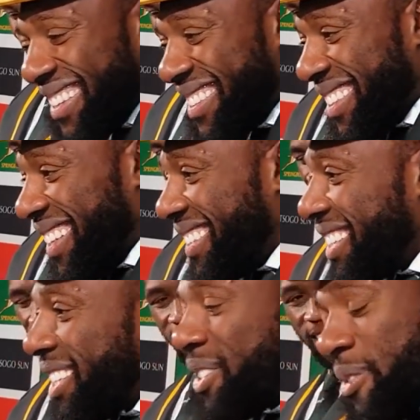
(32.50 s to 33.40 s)
So I
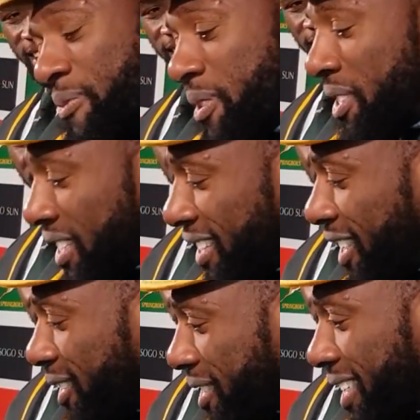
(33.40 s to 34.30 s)
said, firstly, you
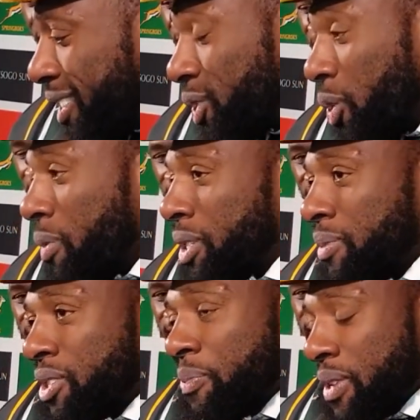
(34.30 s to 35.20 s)
know, thank you so much,
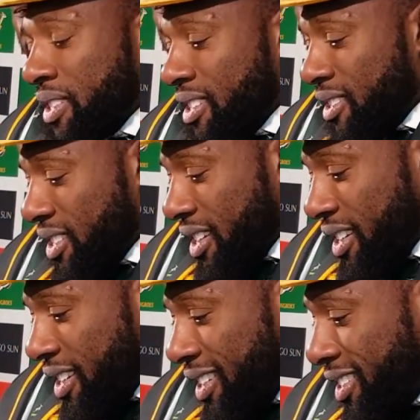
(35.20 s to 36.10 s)
Mr. President.
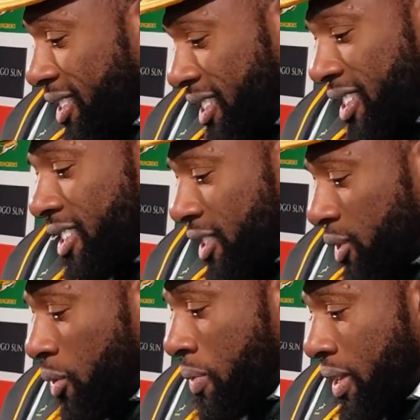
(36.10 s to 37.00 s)
And he
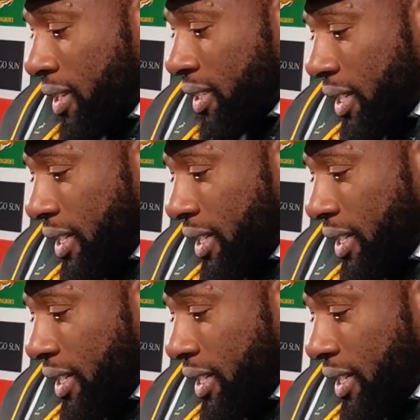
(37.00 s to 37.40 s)
told me that,